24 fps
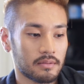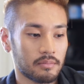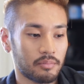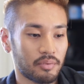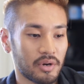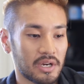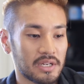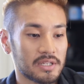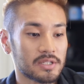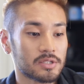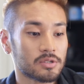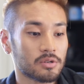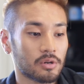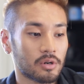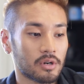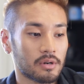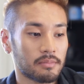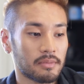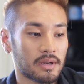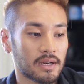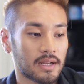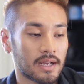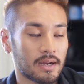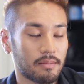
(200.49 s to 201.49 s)

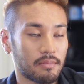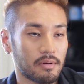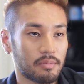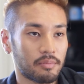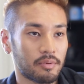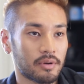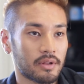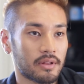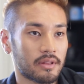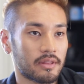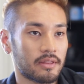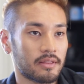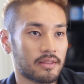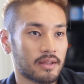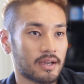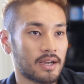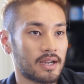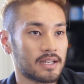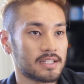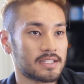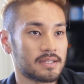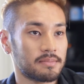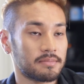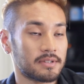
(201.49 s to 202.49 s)
brainstorm and come up with the
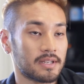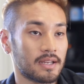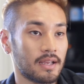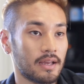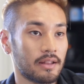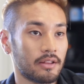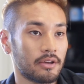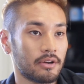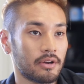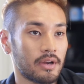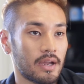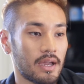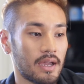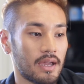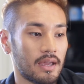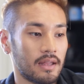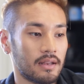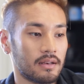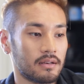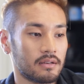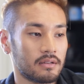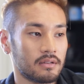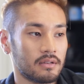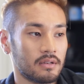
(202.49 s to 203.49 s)
concept together,
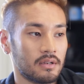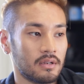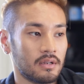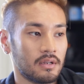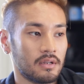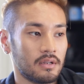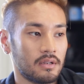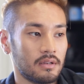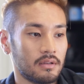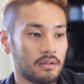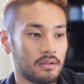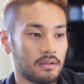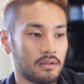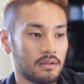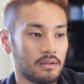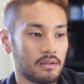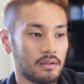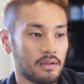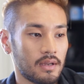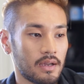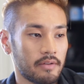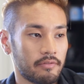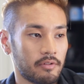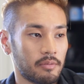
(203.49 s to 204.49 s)
and
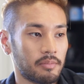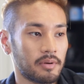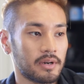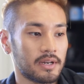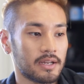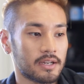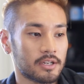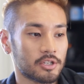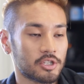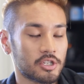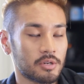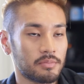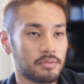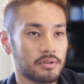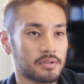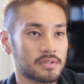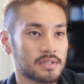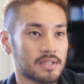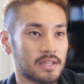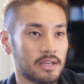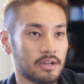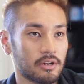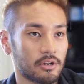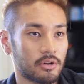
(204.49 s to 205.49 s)
everybody
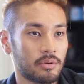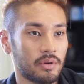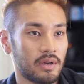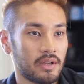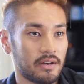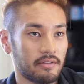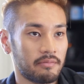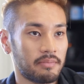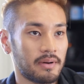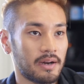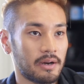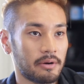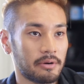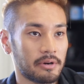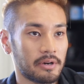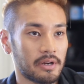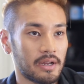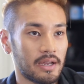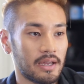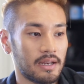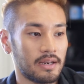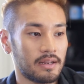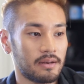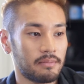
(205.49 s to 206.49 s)
contributes their creative power,
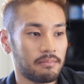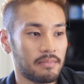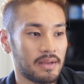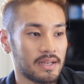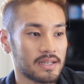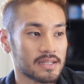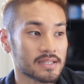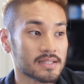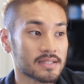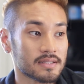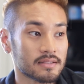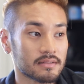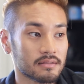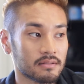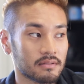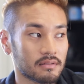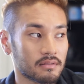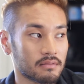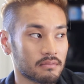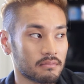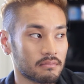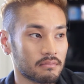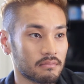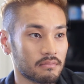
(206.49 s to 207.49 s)
and it makes
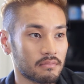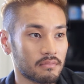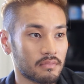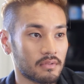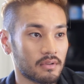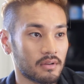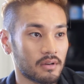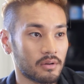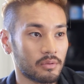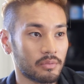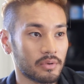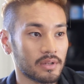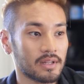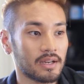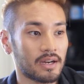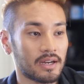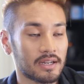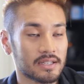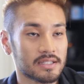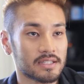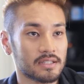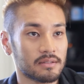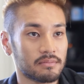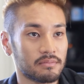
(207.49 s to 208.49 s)
a really
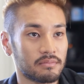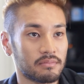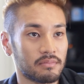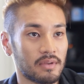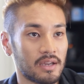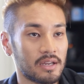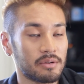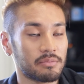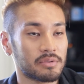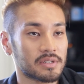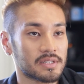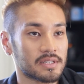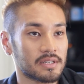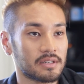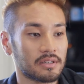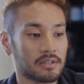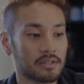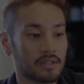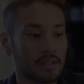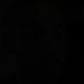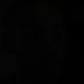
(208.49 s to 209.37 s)
awesome end result.